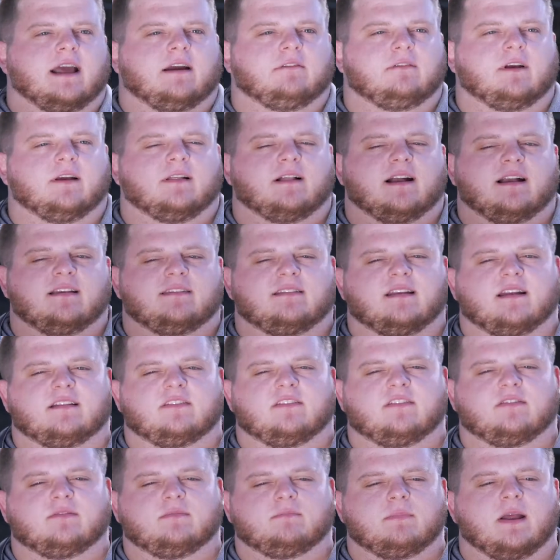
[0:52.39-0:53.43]
I realized
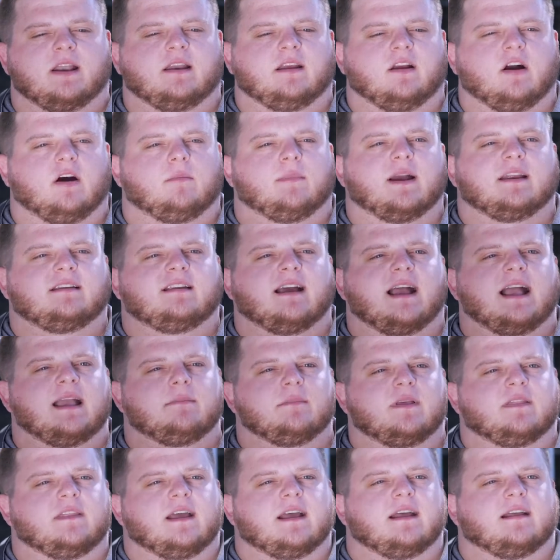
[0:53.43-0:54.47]
that spending all my
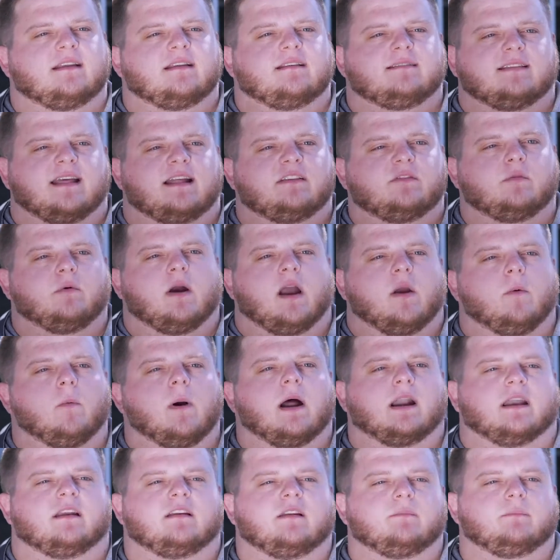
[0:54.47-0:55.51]
time in that's where I
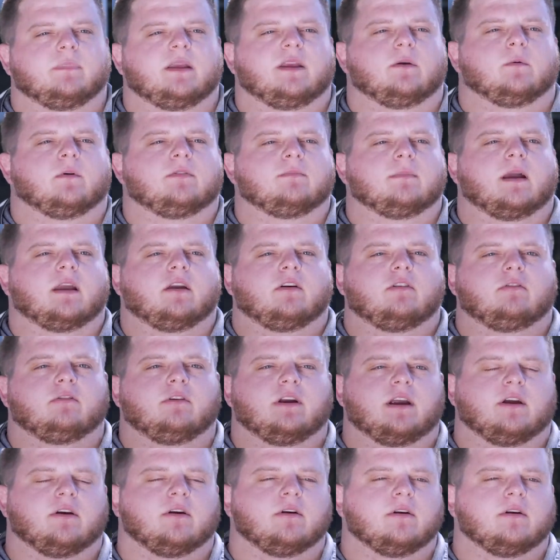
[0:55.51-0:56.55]
wanted to be with my career.